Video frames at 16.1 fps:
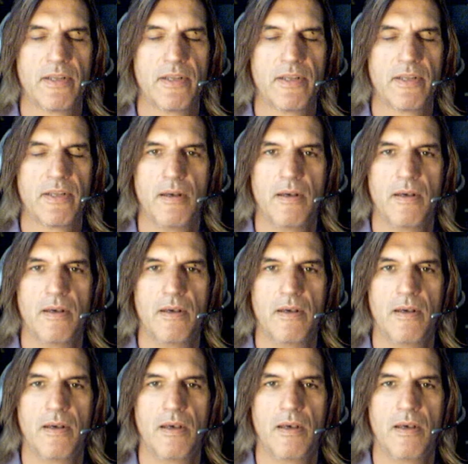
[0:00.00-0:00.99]

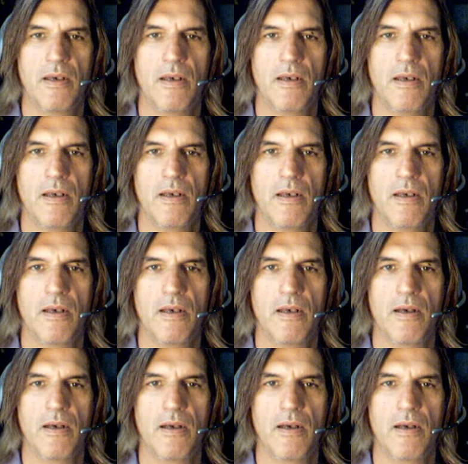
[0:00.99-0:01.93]
No one is speaking in this clip.